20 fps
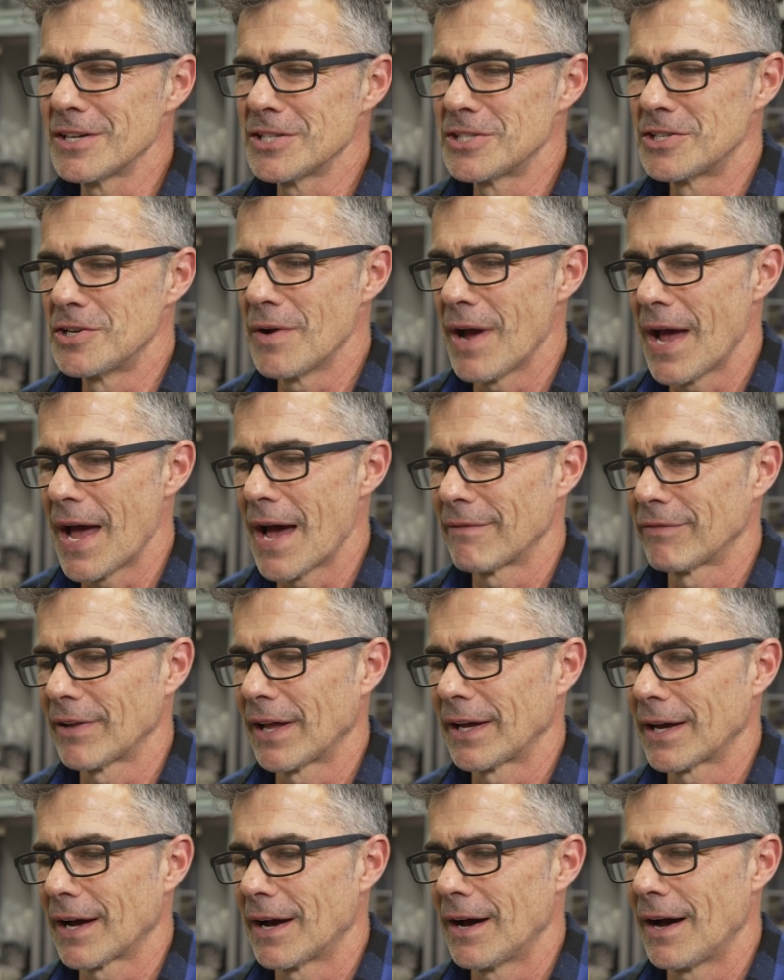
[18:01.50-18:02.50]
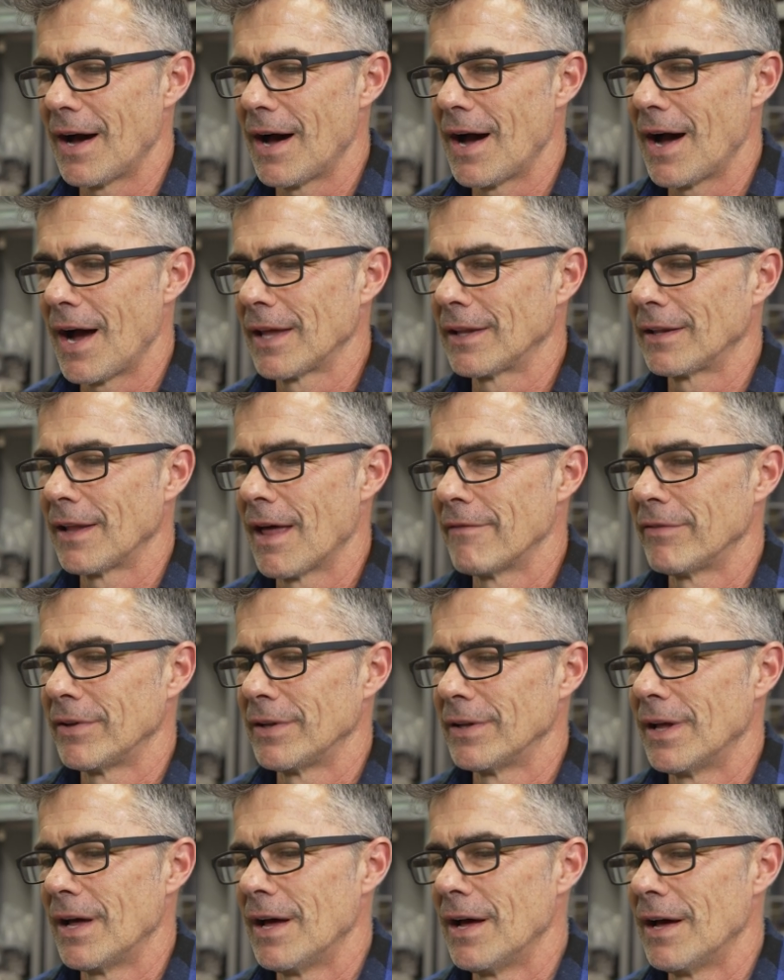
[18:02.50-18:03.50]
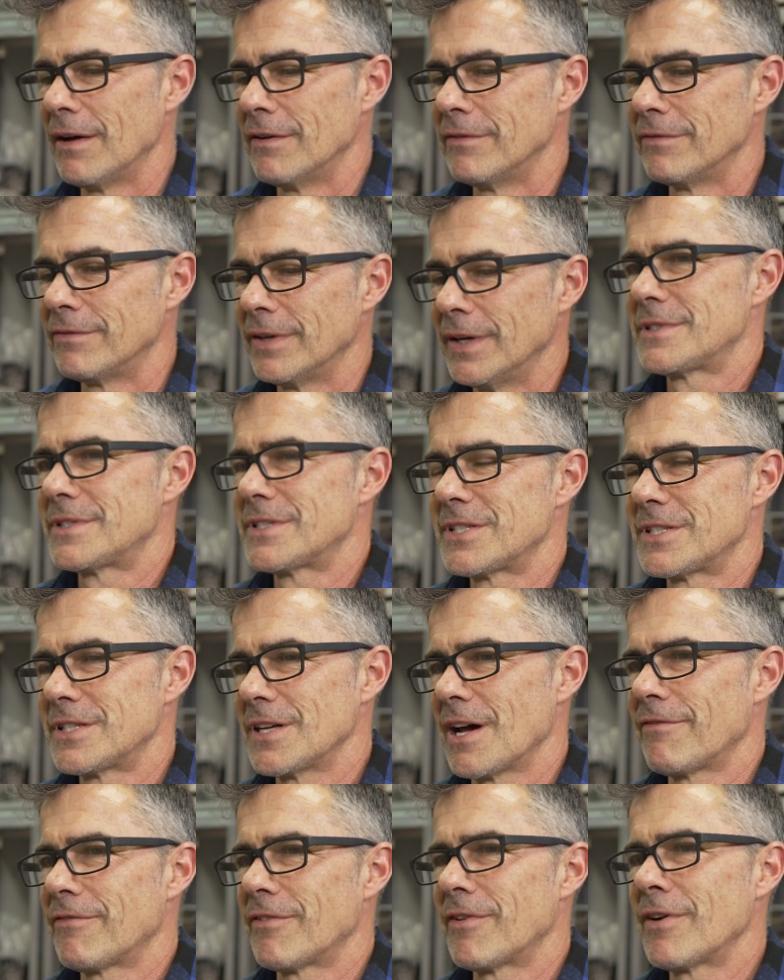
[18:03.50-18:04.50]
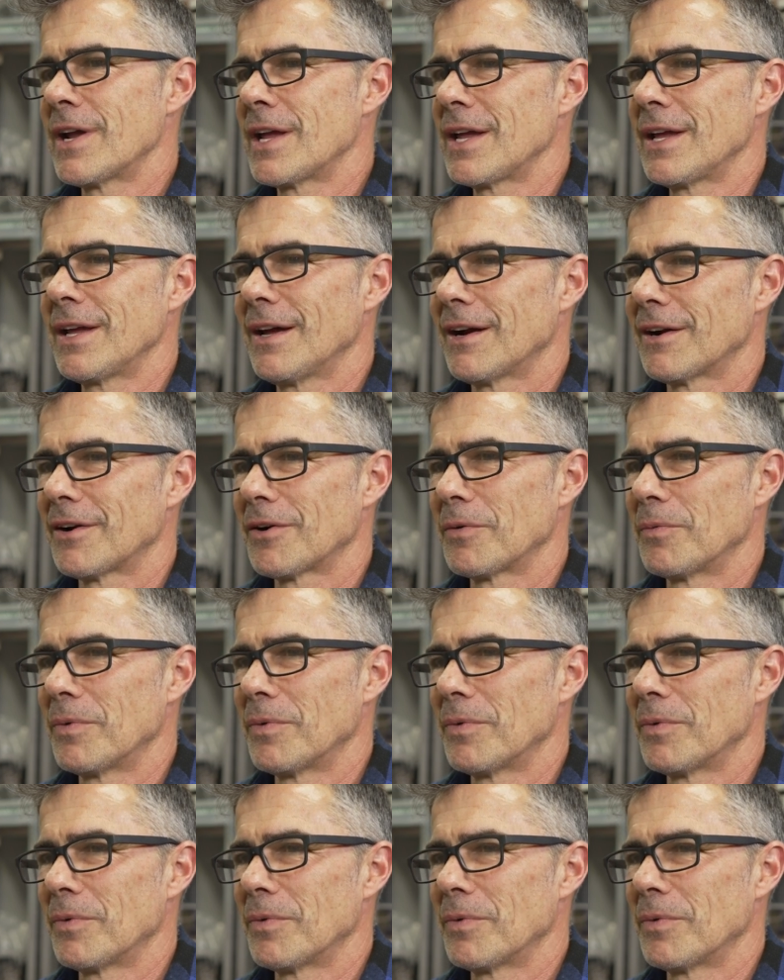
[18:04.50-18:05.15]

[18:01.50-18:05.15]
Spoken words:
as you have like a high level of suffering or